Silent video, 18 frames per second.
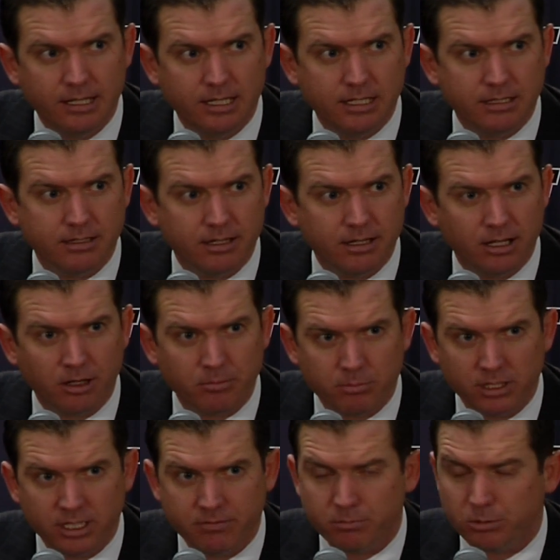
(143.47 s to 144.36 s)
He did an
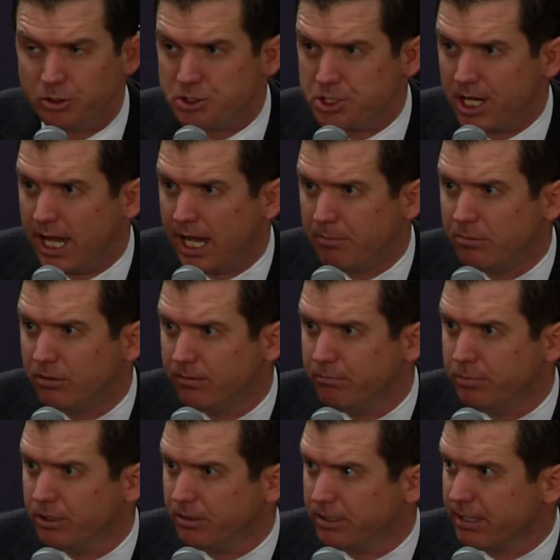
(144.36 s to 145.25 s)
unbelievable job
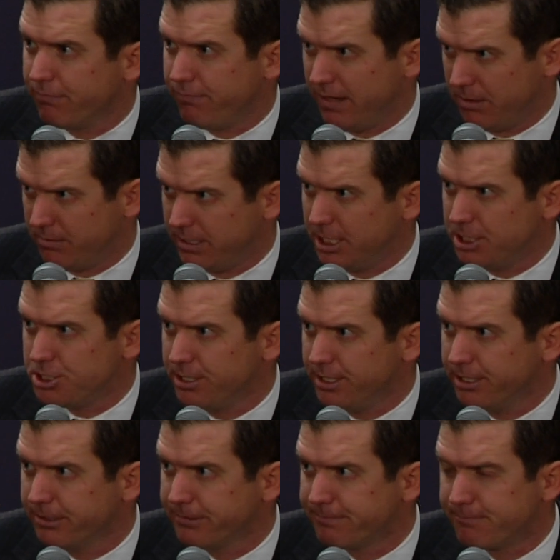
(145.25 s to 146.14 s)
of building a
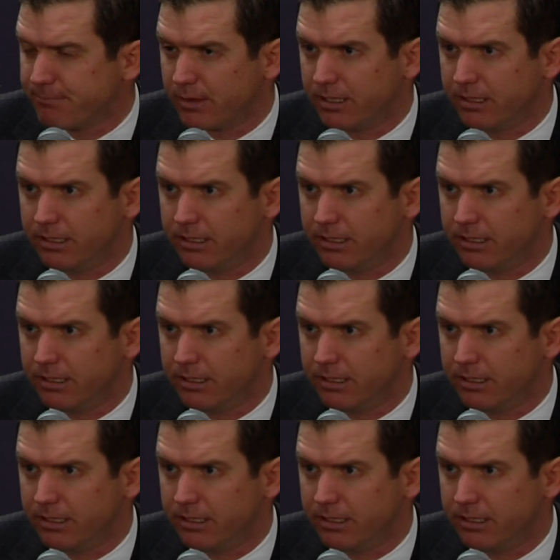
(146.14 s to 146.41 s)
foundation here